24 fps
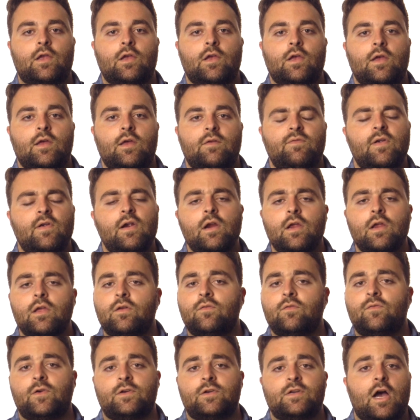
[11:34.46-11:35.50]

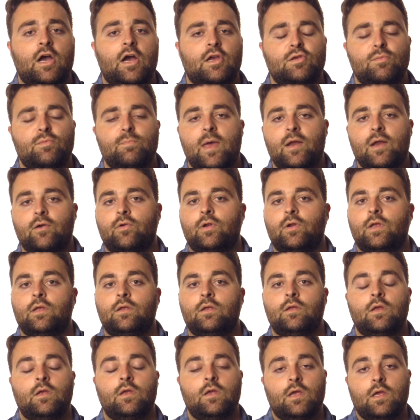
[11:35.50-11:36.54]
good for
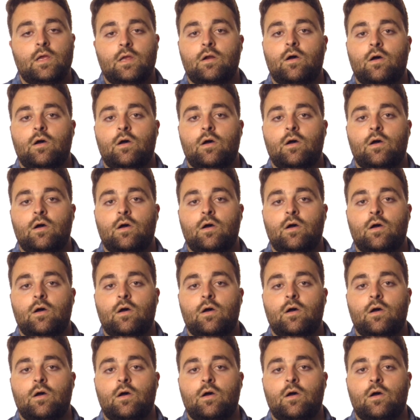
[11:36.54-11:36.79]
documentary and